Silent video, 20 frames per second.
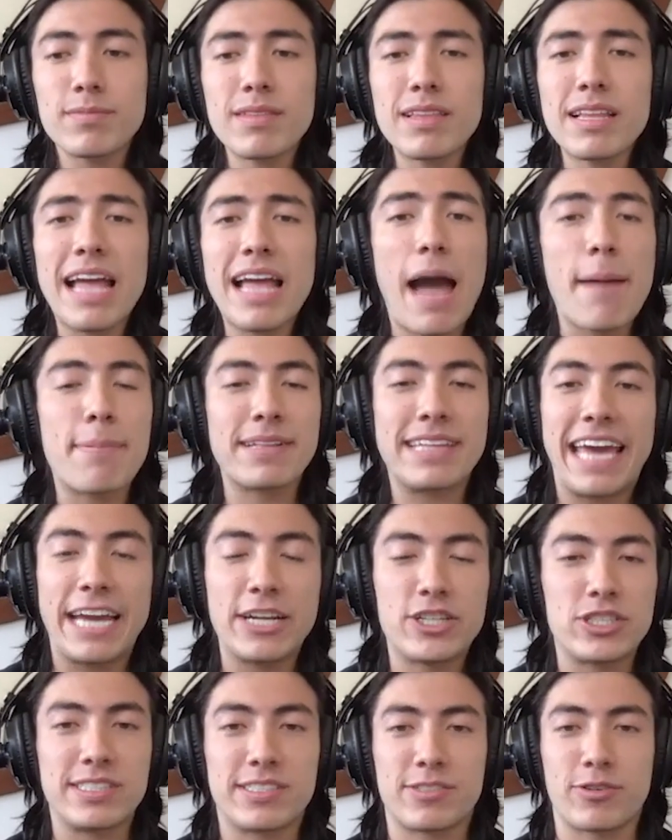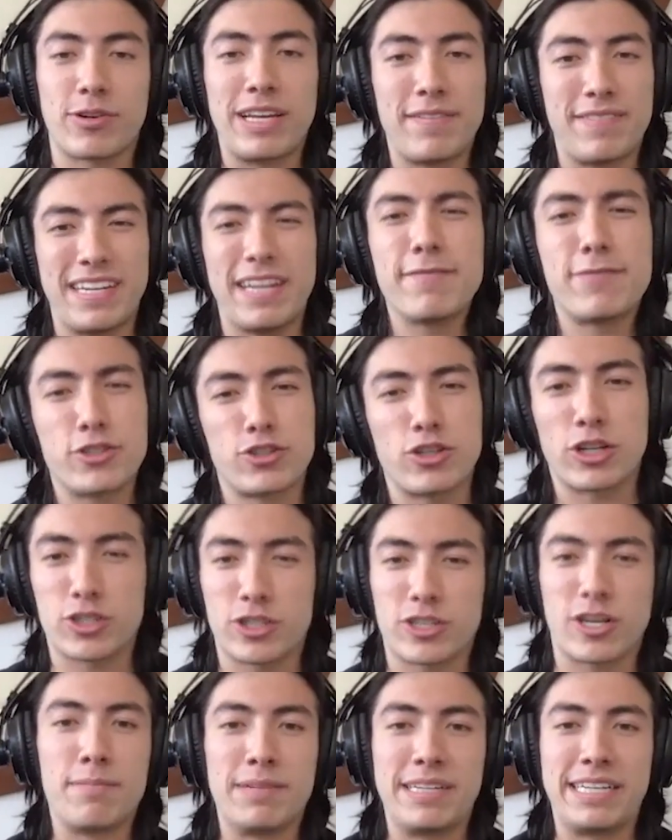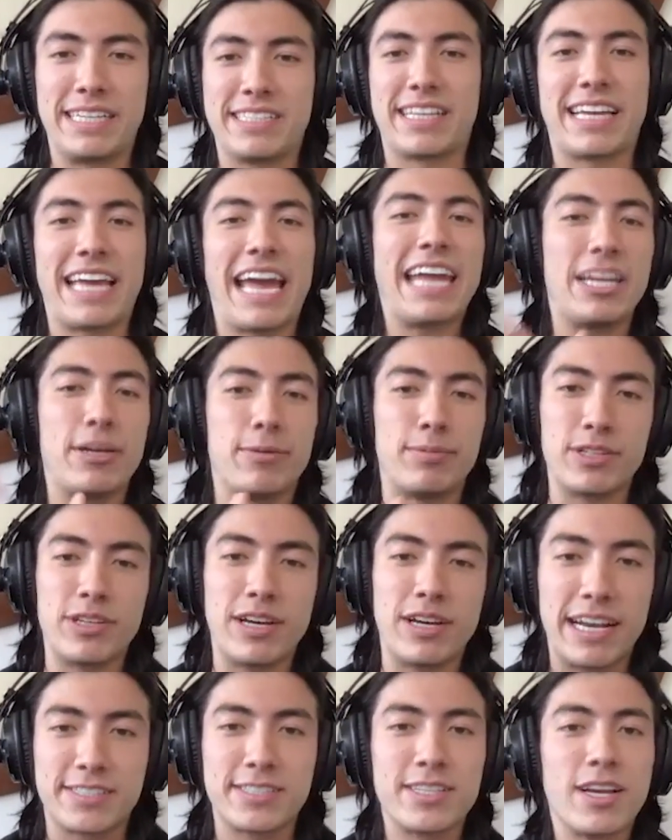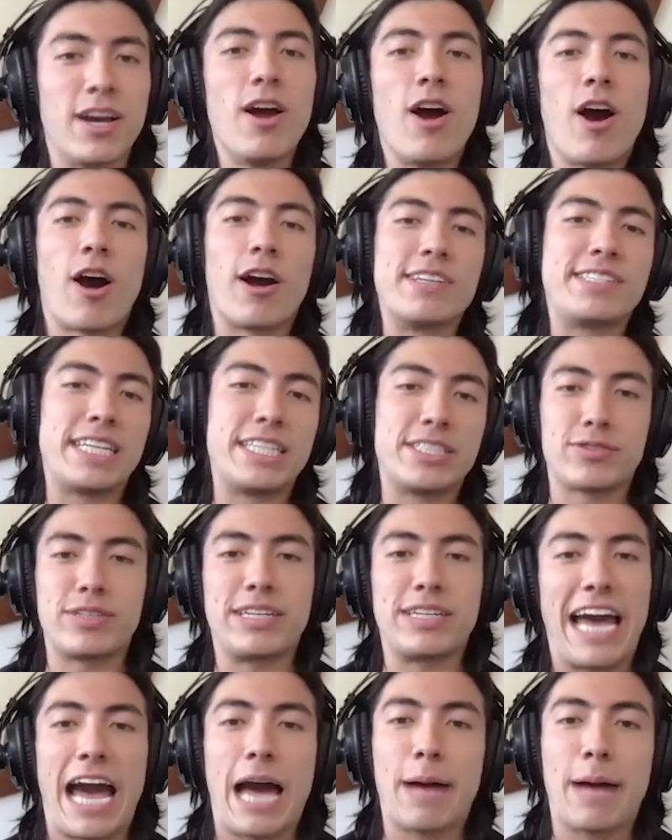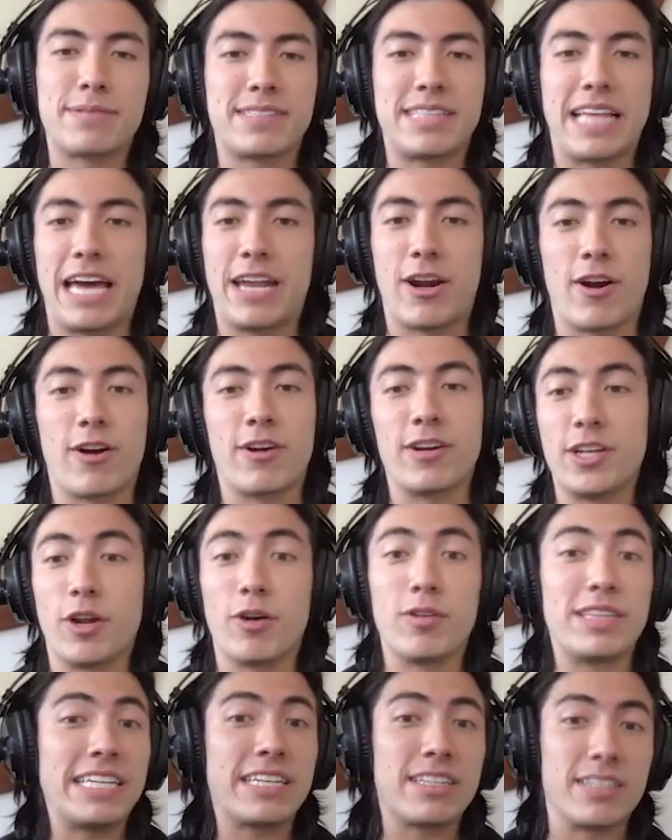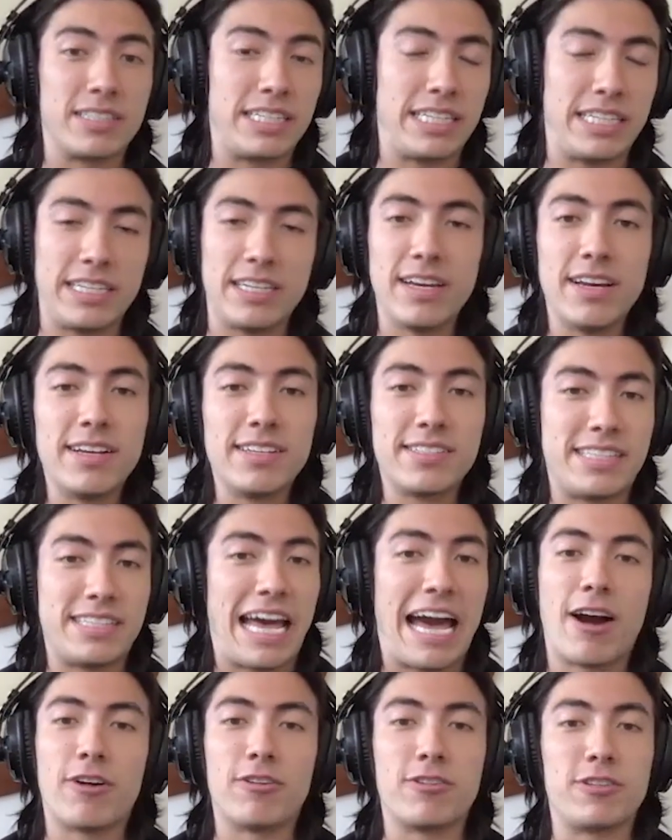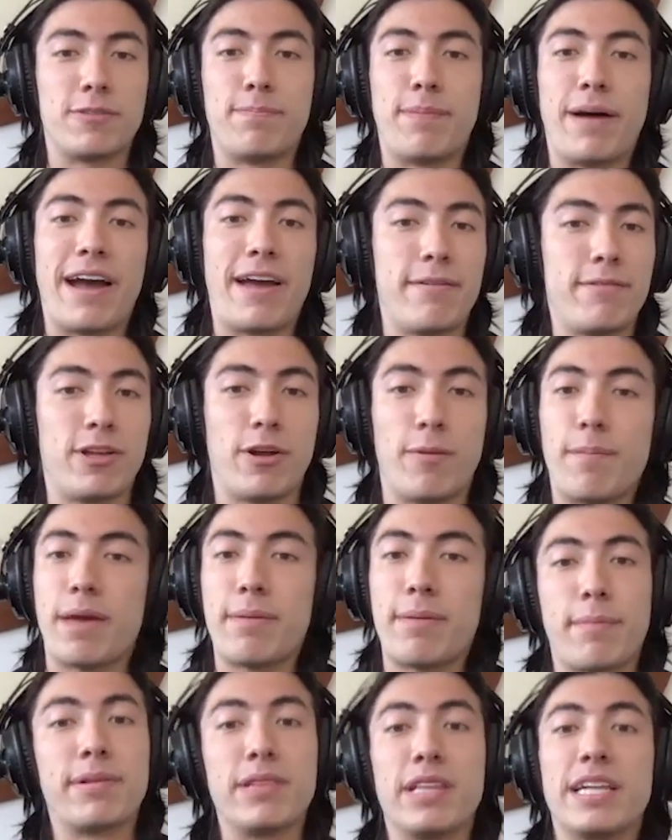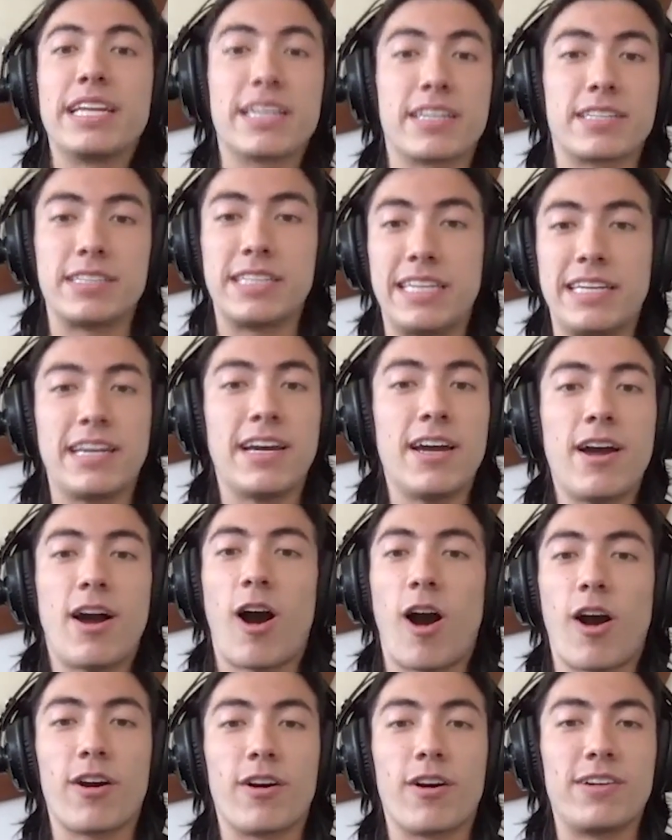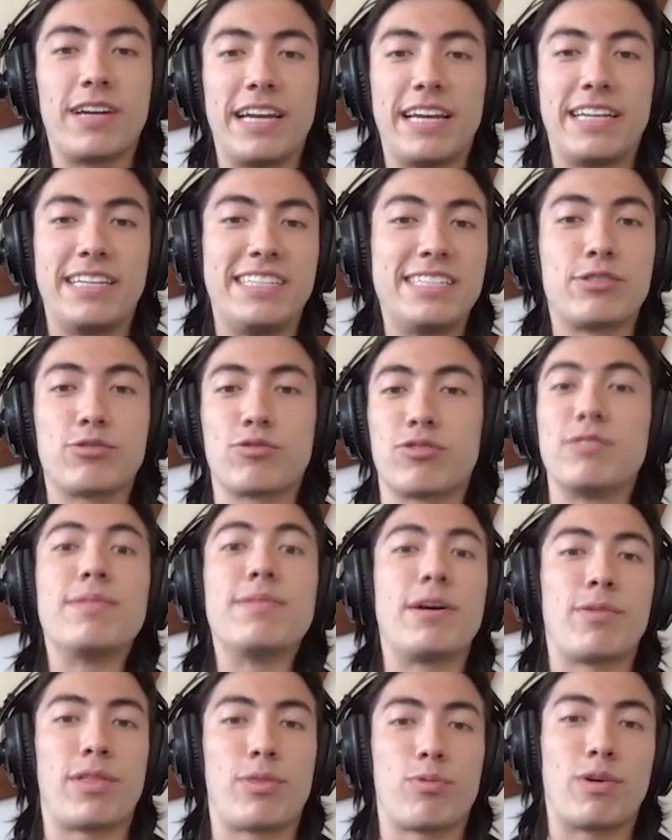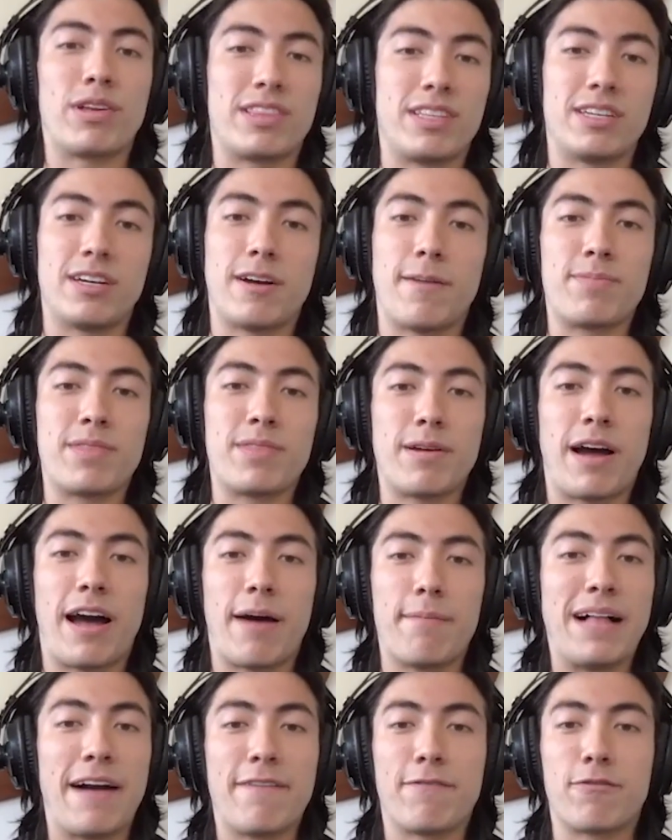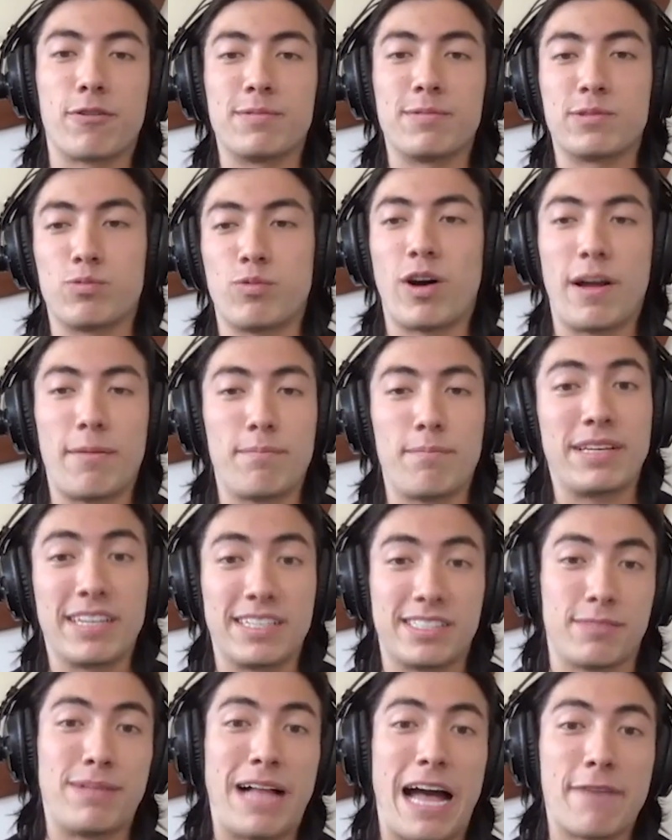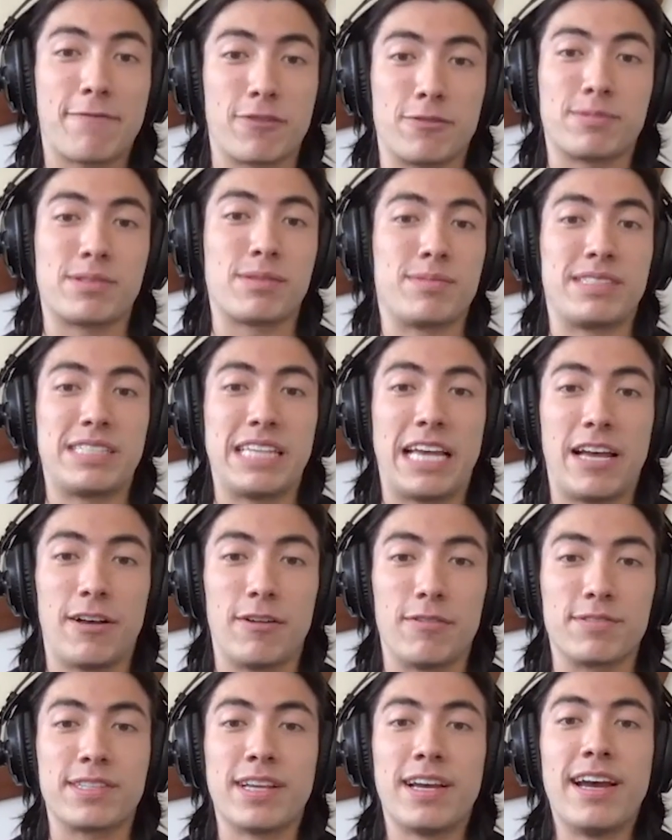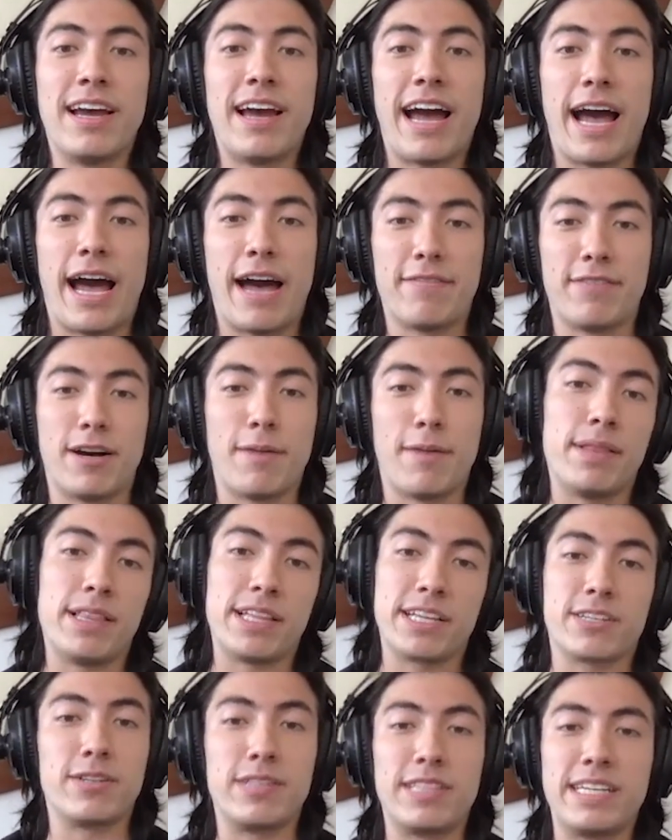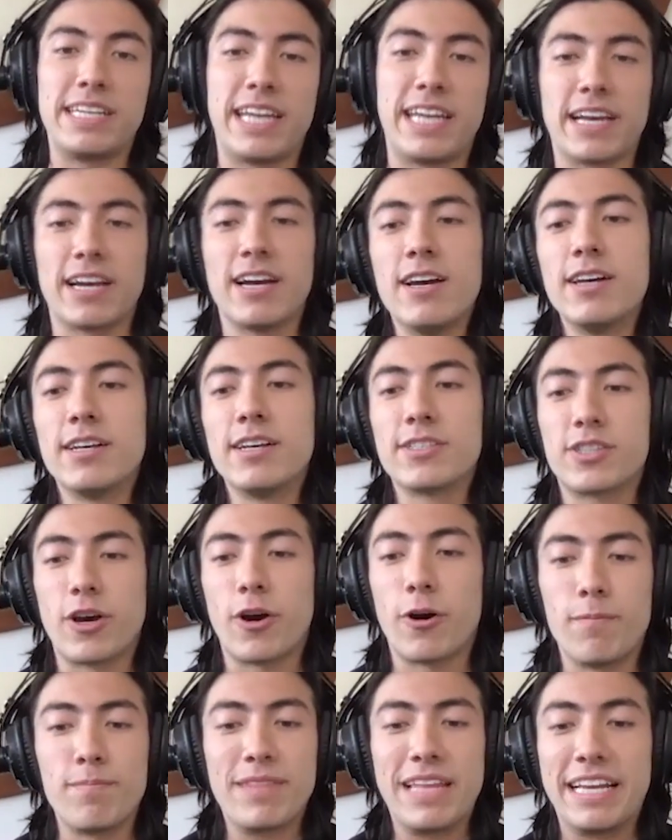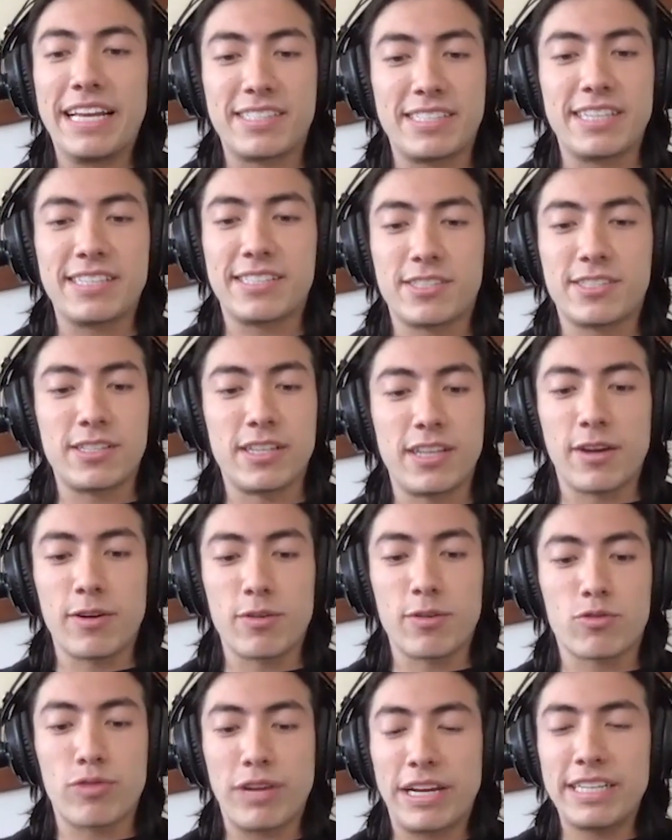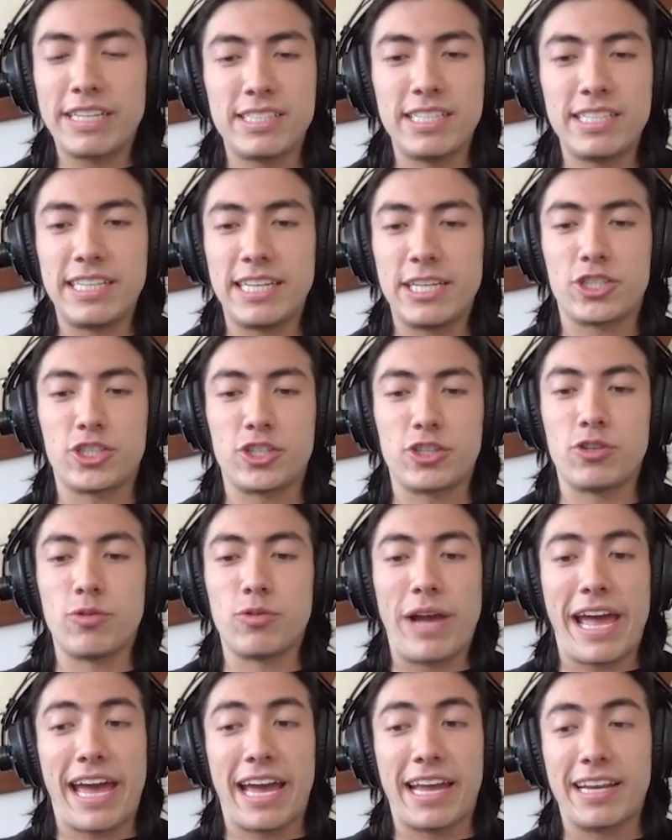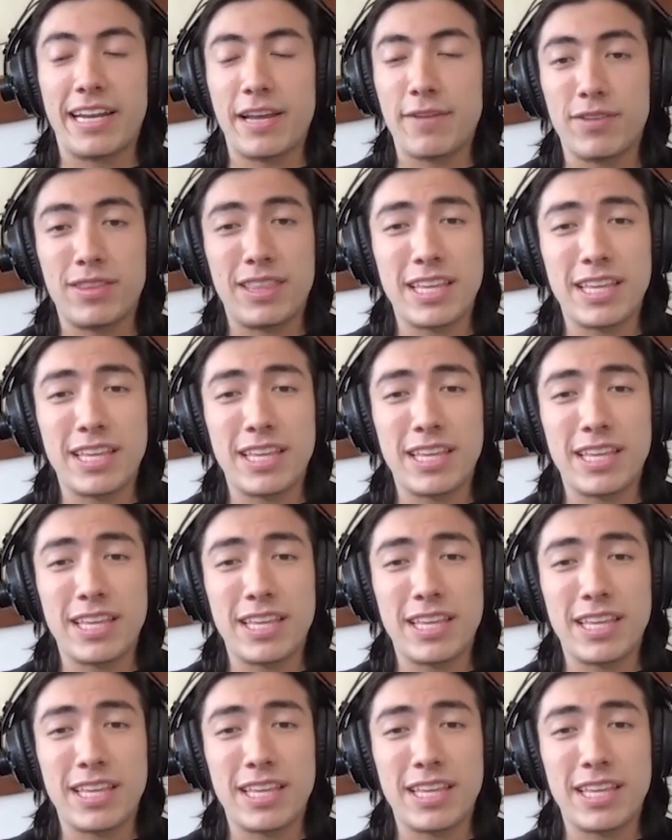applications or even infrastructure companies like AWS are censoring apps that are, legally sound, but, maybe politically are in disagreement with what the platforms want, because the platforms themselves have a political leaning. So it's this crazy issue. And if you think